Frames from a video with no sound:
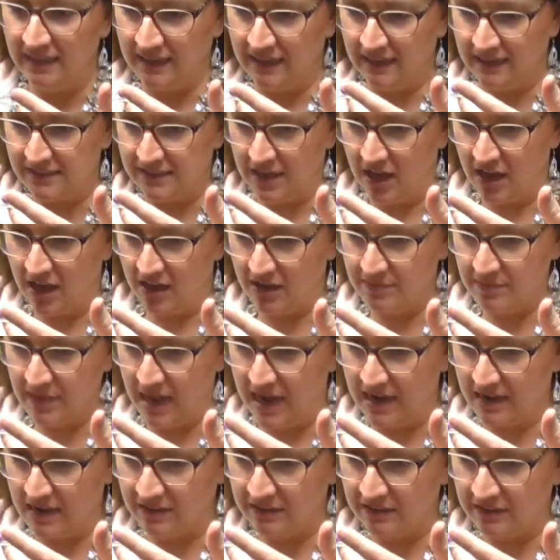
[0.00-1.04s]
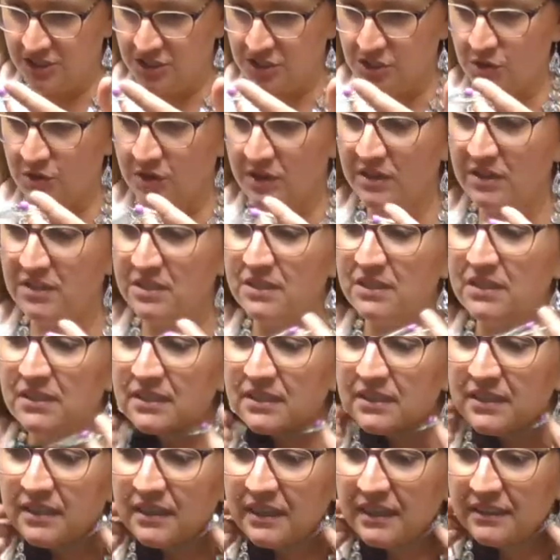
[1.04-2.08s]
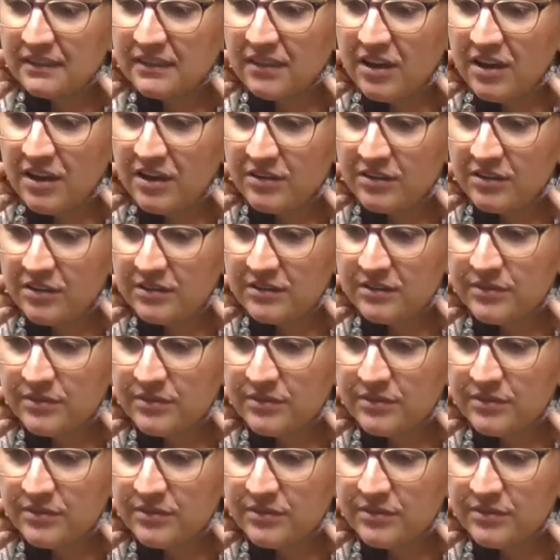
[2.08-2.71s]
It's automatically short and long.